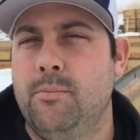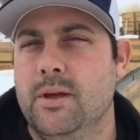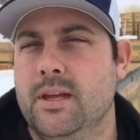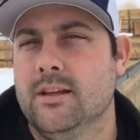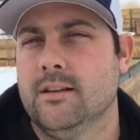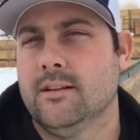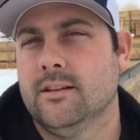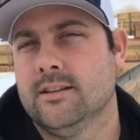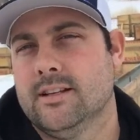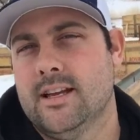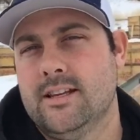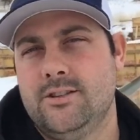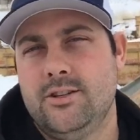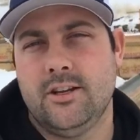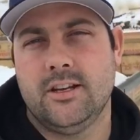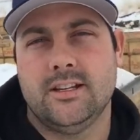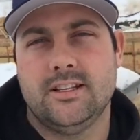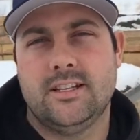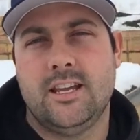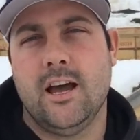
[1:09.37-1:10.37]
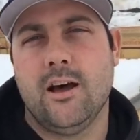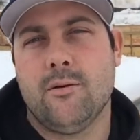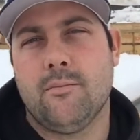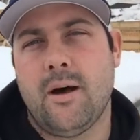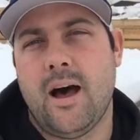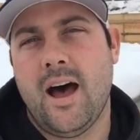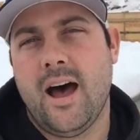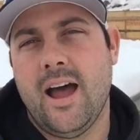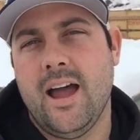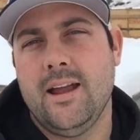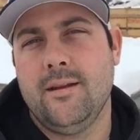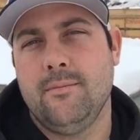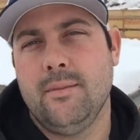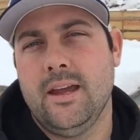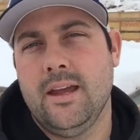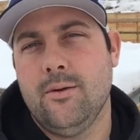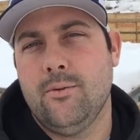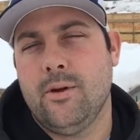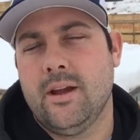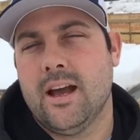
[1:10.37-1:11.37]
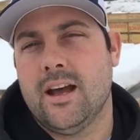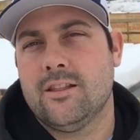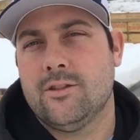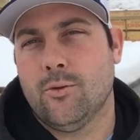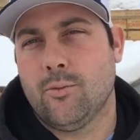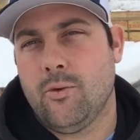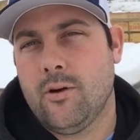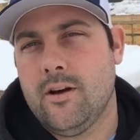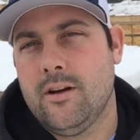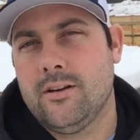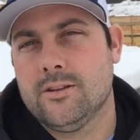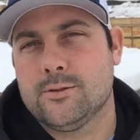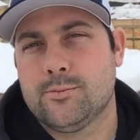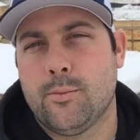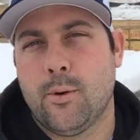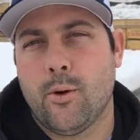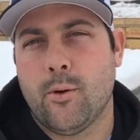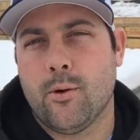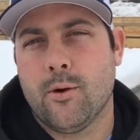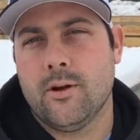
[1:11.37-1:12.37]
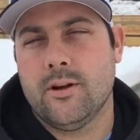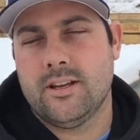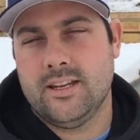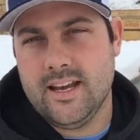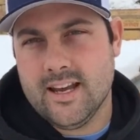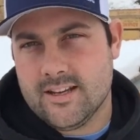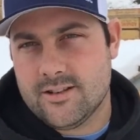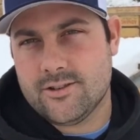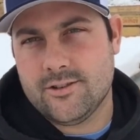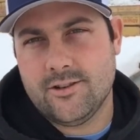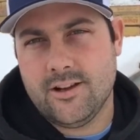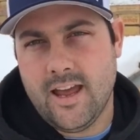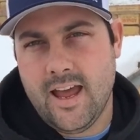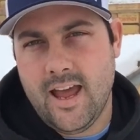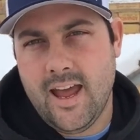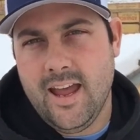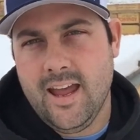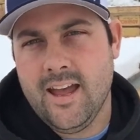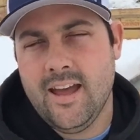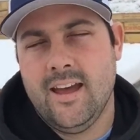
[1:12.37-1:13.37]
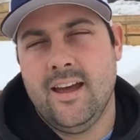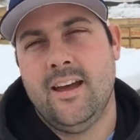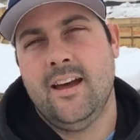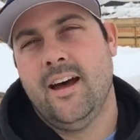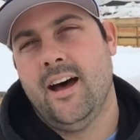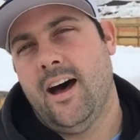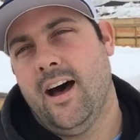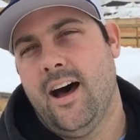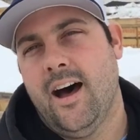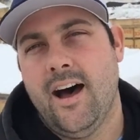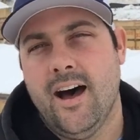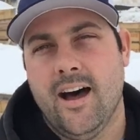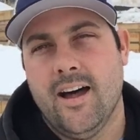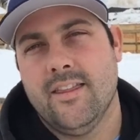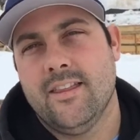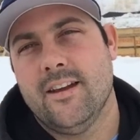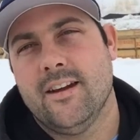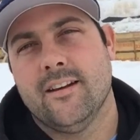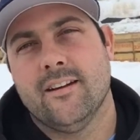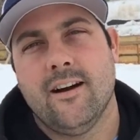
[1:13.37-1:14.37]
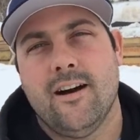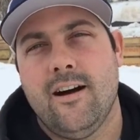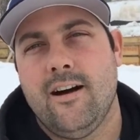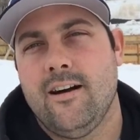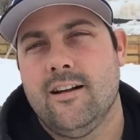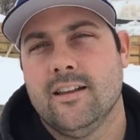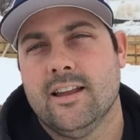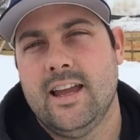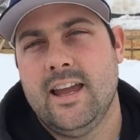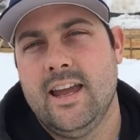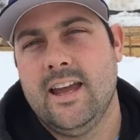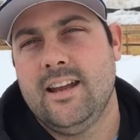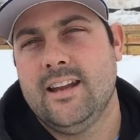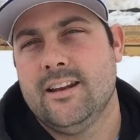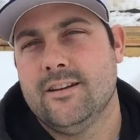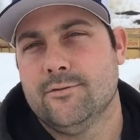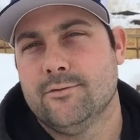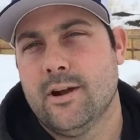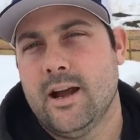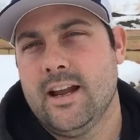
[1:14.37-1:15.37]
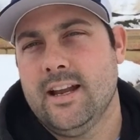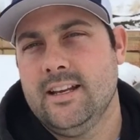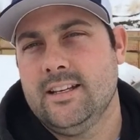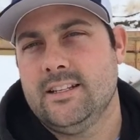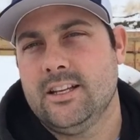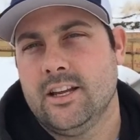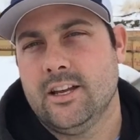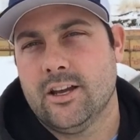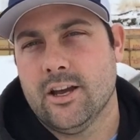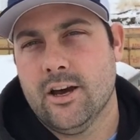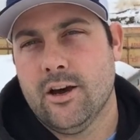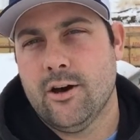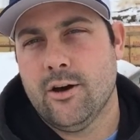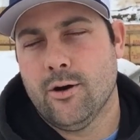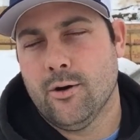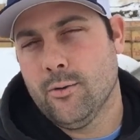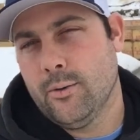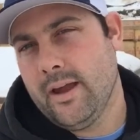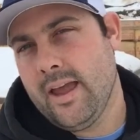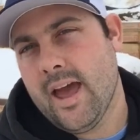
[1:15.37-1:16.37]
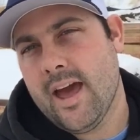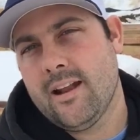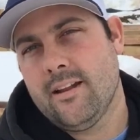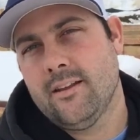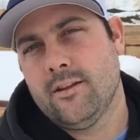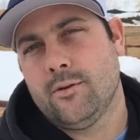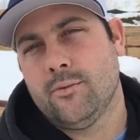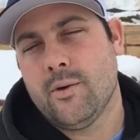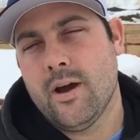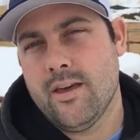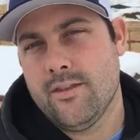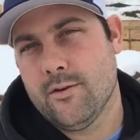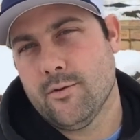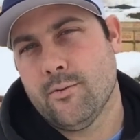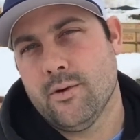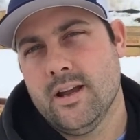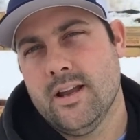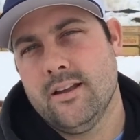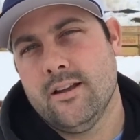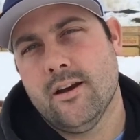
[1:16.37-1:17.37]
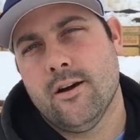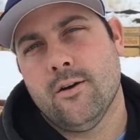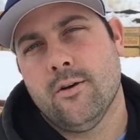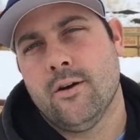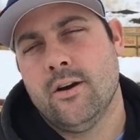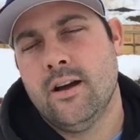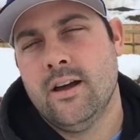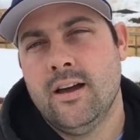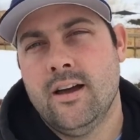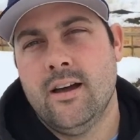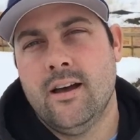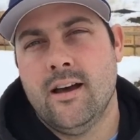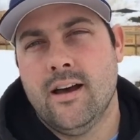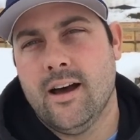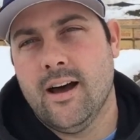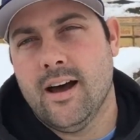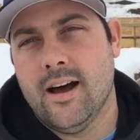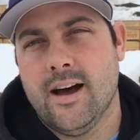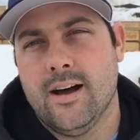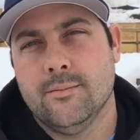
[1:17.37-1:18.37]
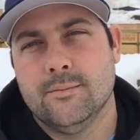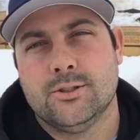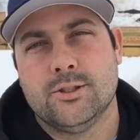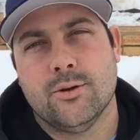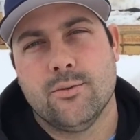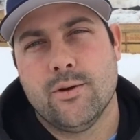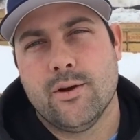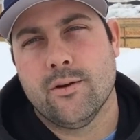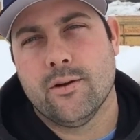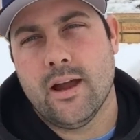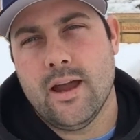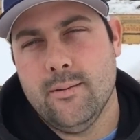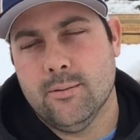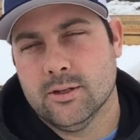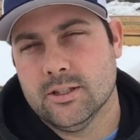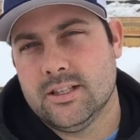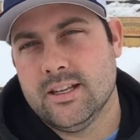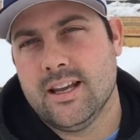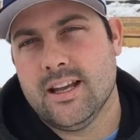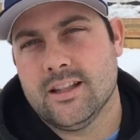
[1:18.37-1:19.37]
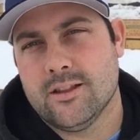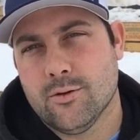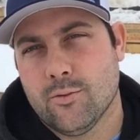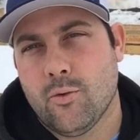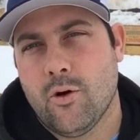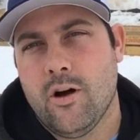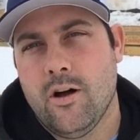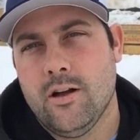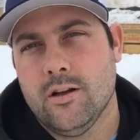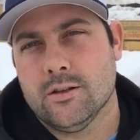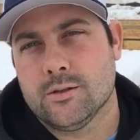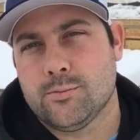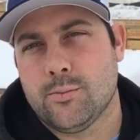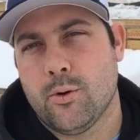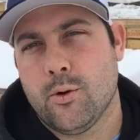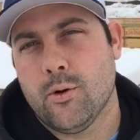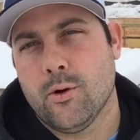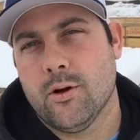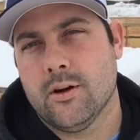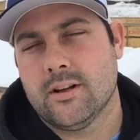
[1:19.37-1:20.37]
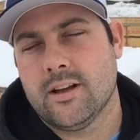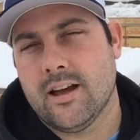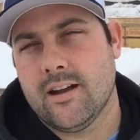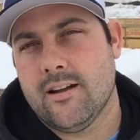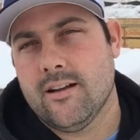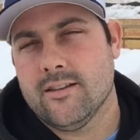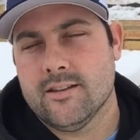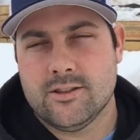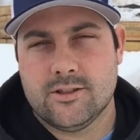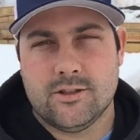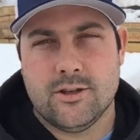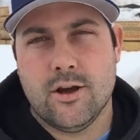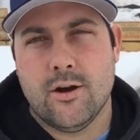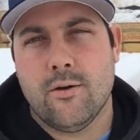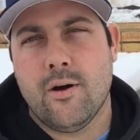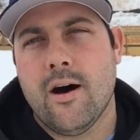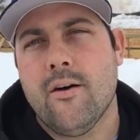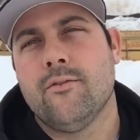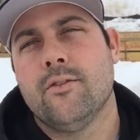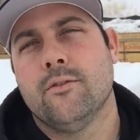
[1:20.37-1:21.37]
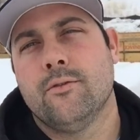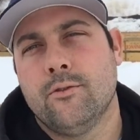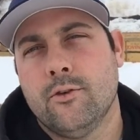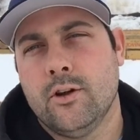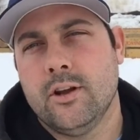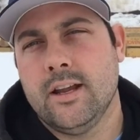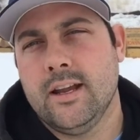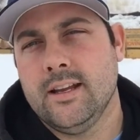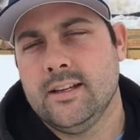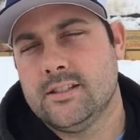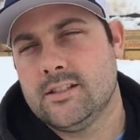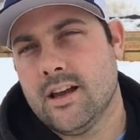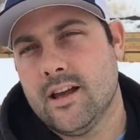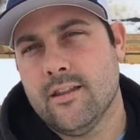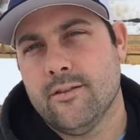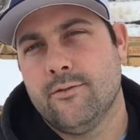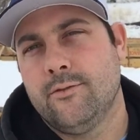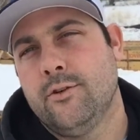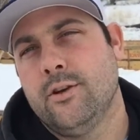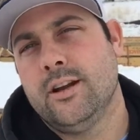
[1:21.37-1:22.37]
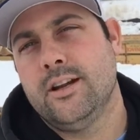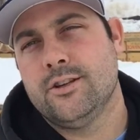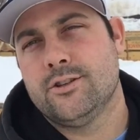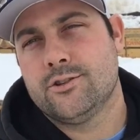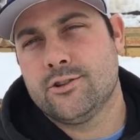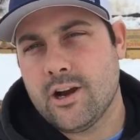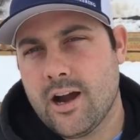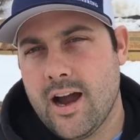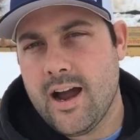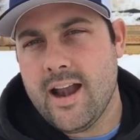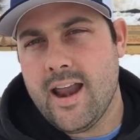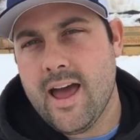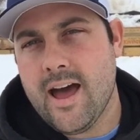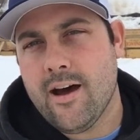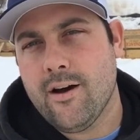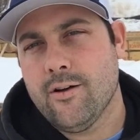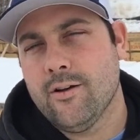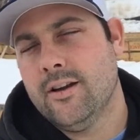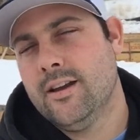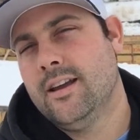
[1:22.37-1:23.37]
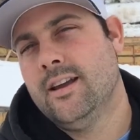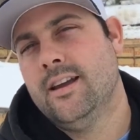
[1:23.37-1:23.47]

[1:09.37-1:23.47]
build. As you can tell behind me, we got the walls poured yesterday. They're all in and ready to go. We had a little weather window, so we were able to get the walls poured, got all the snow off the footings, got the footings dried out.